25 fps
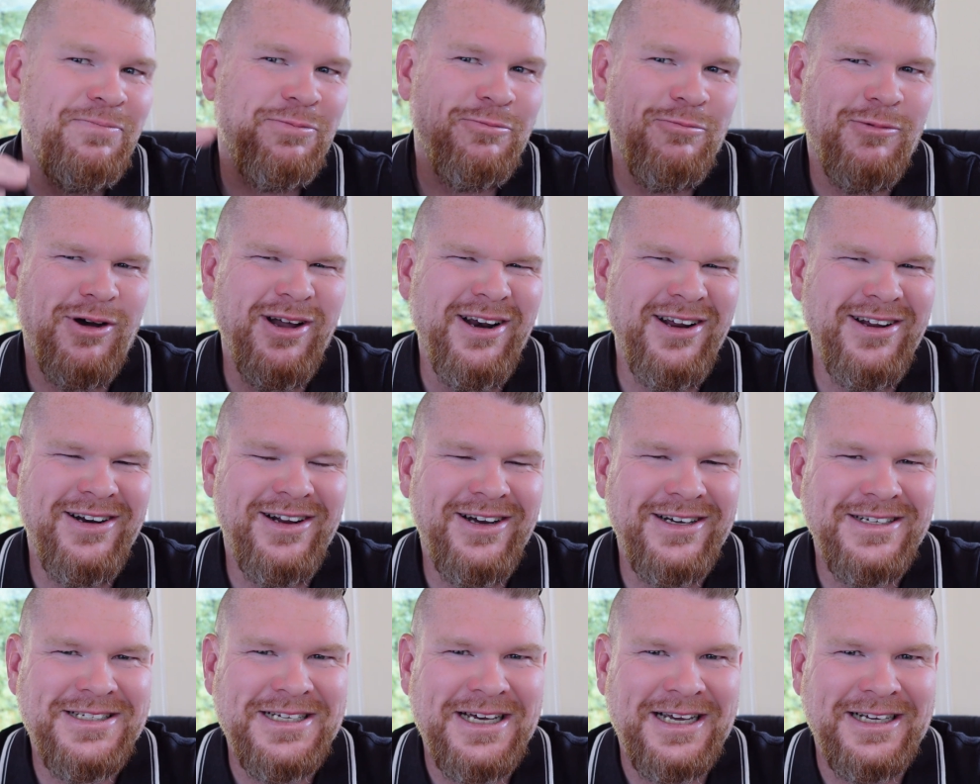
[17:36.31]
why don't
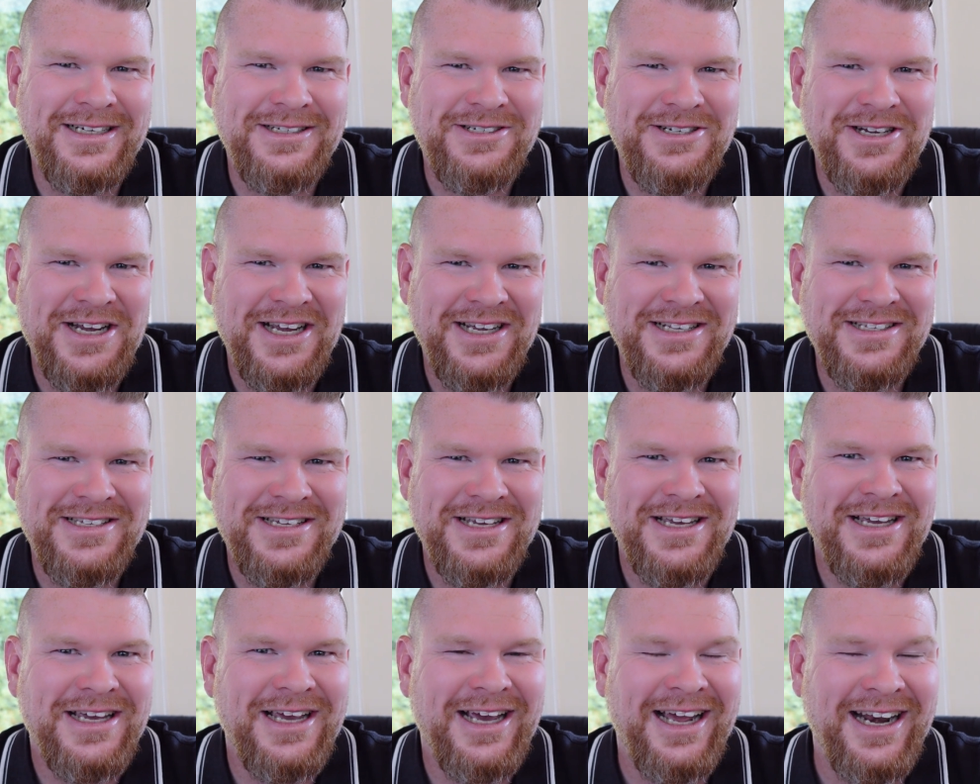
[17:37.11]
I take a chance
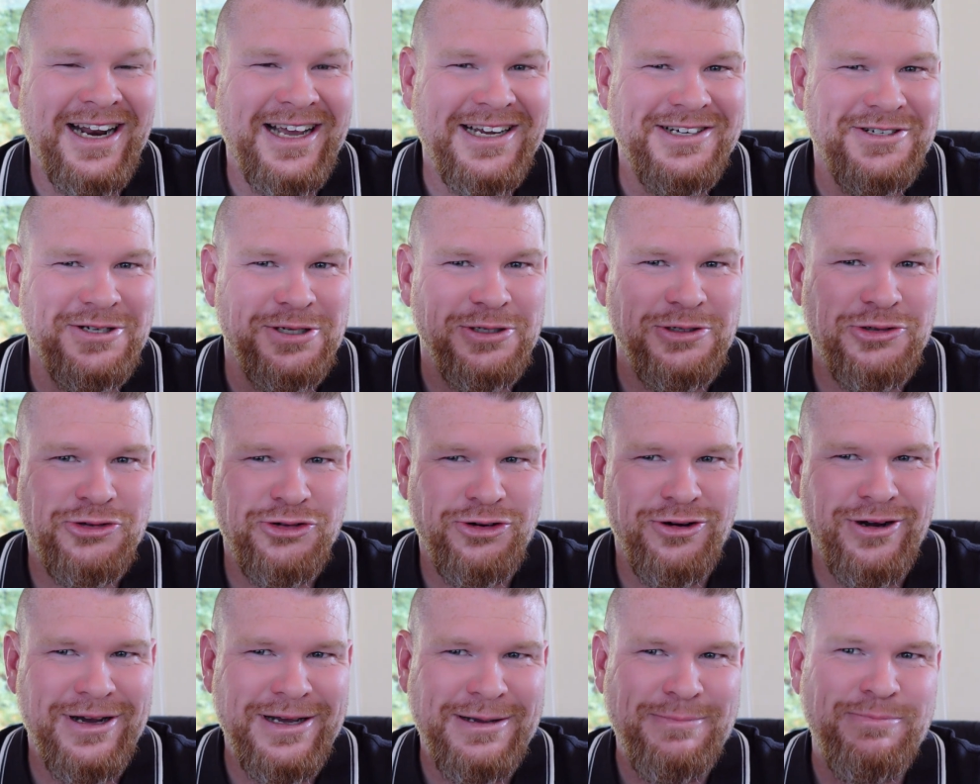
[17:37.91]
here and actually
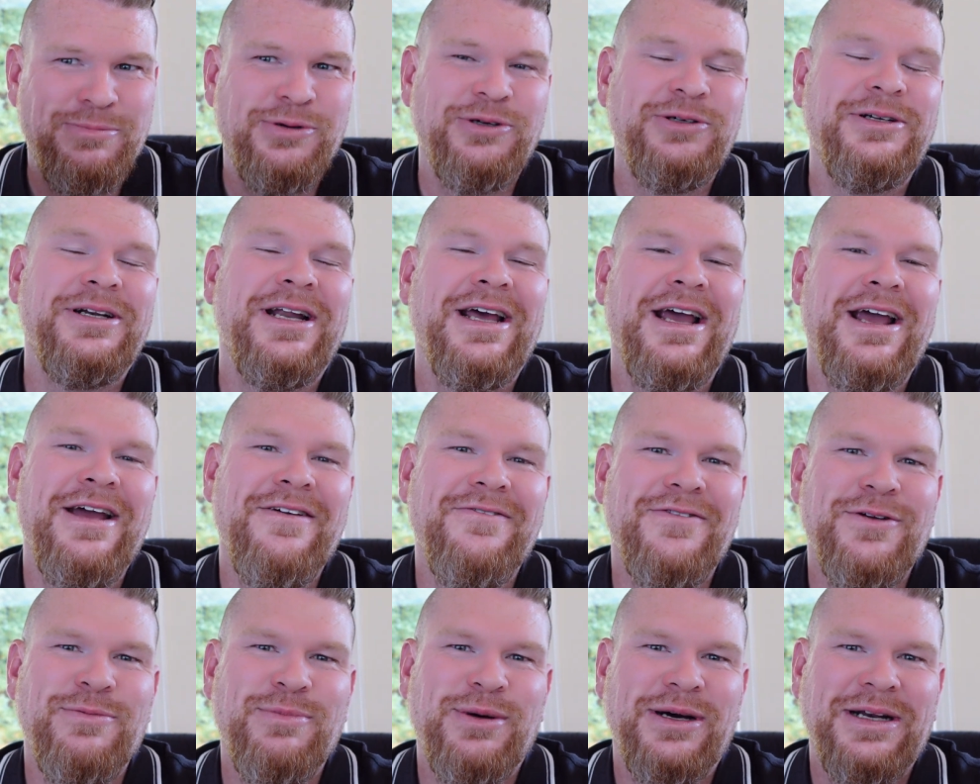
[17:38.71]
try and put
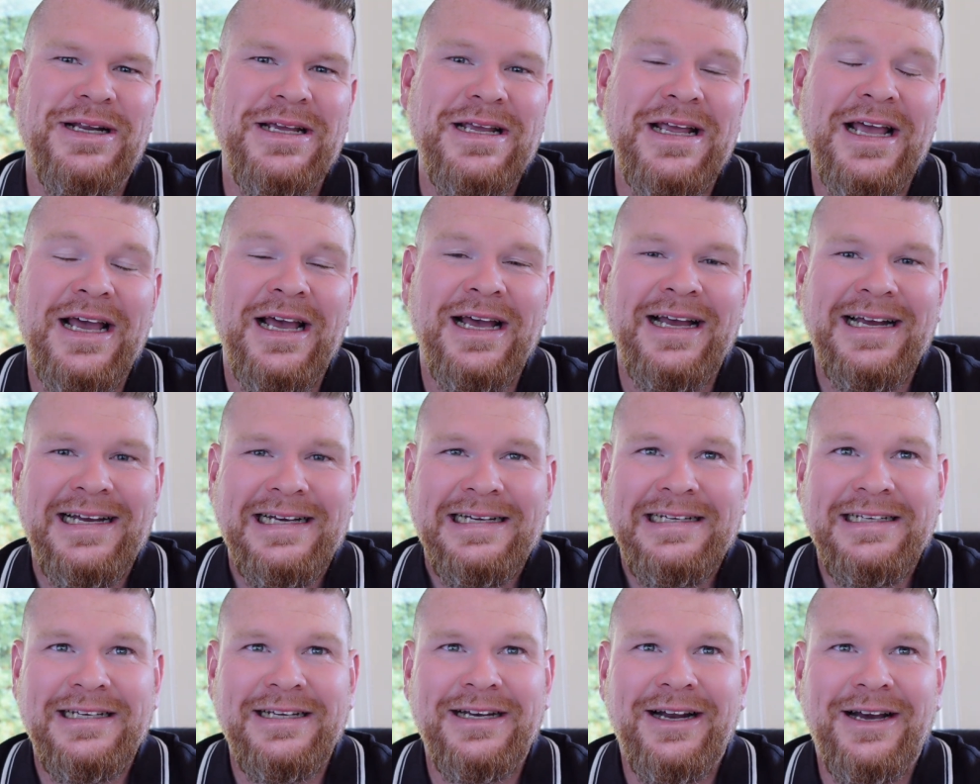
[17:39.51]
everybody,
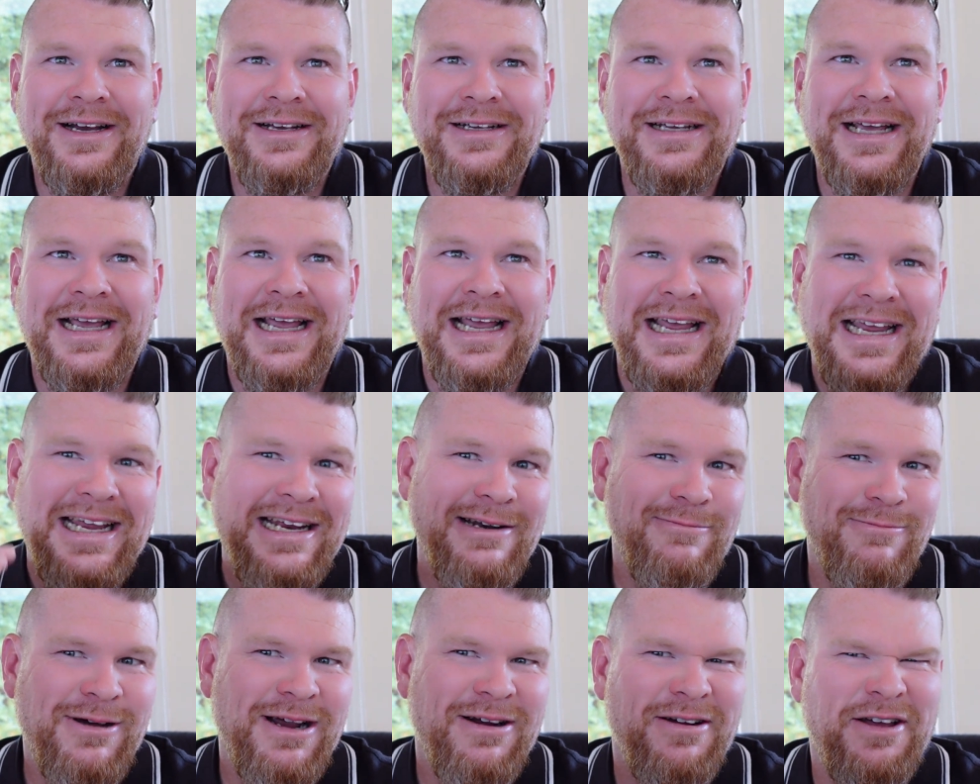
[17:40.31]
you know,
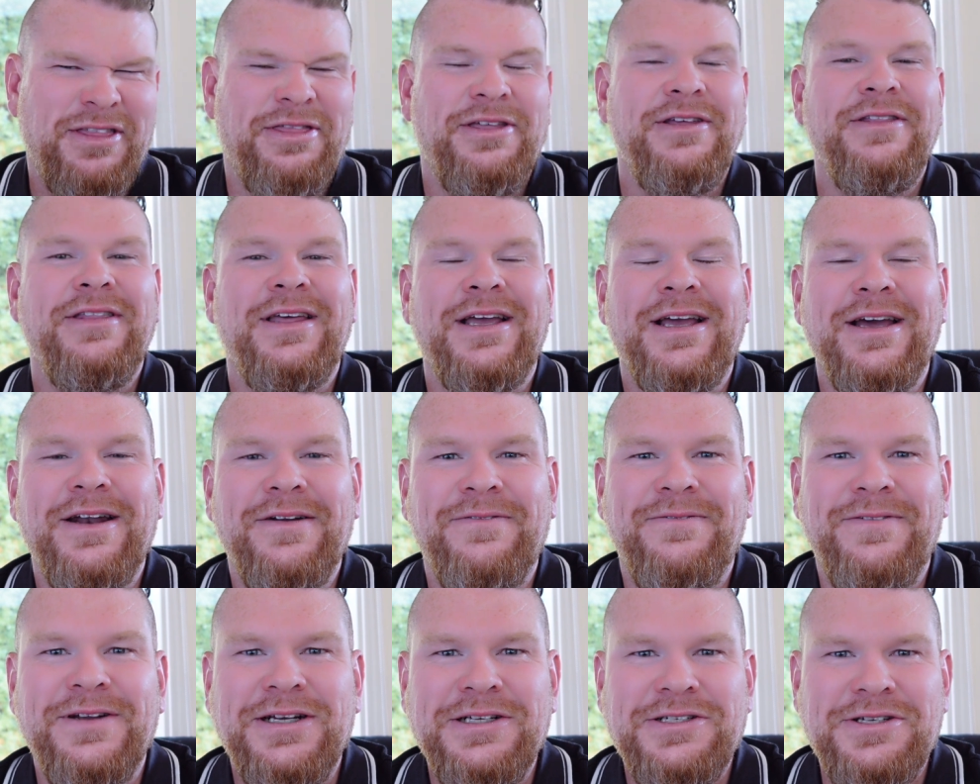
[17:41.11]
in where I think they're going
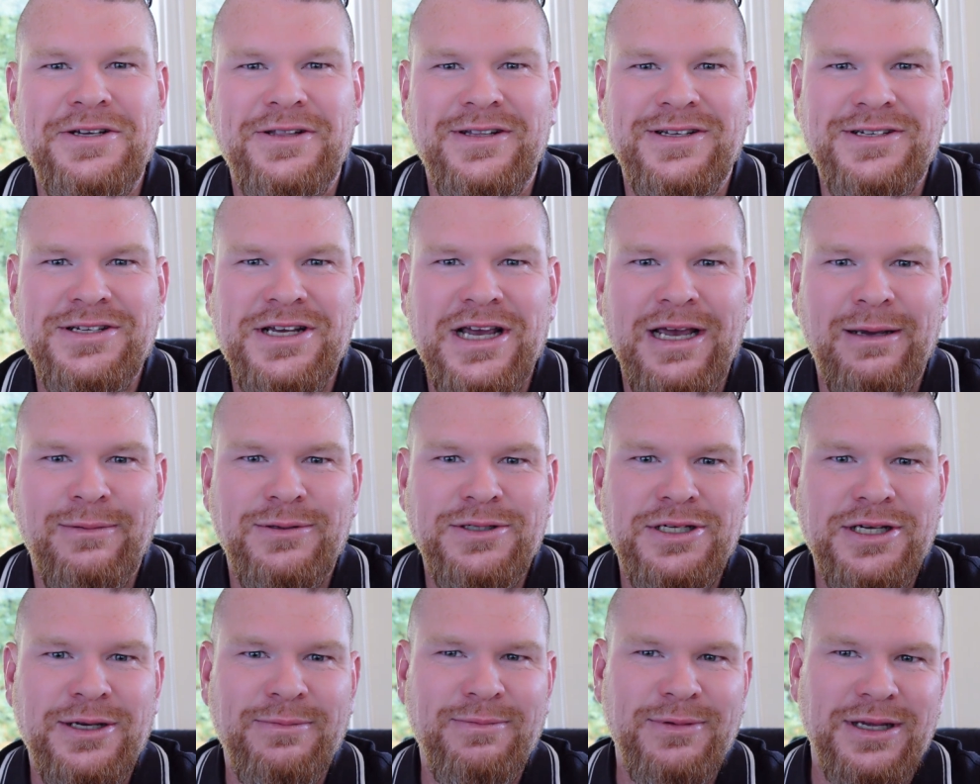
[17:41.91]
to finish in the
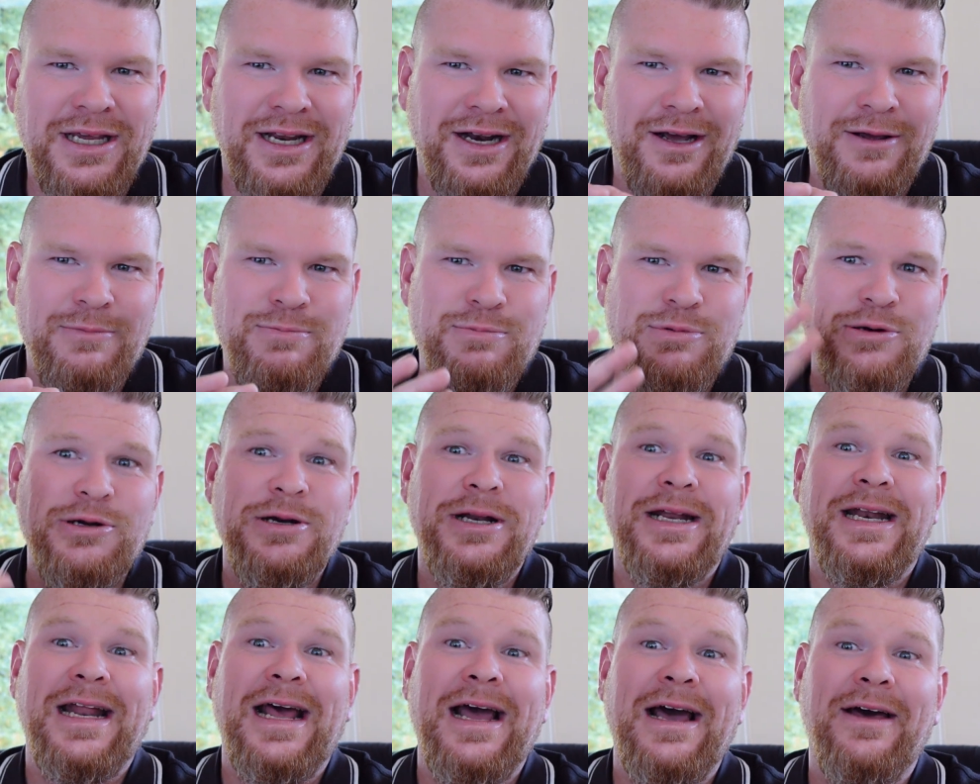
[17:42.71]
championship, you know, put
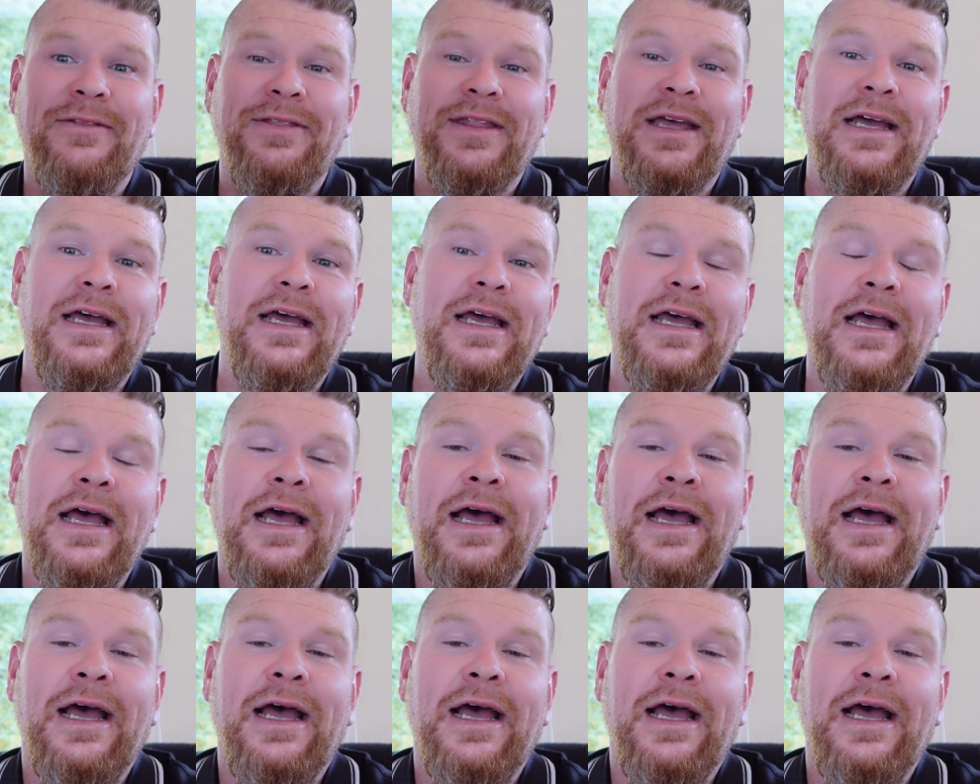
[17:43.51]
it out there,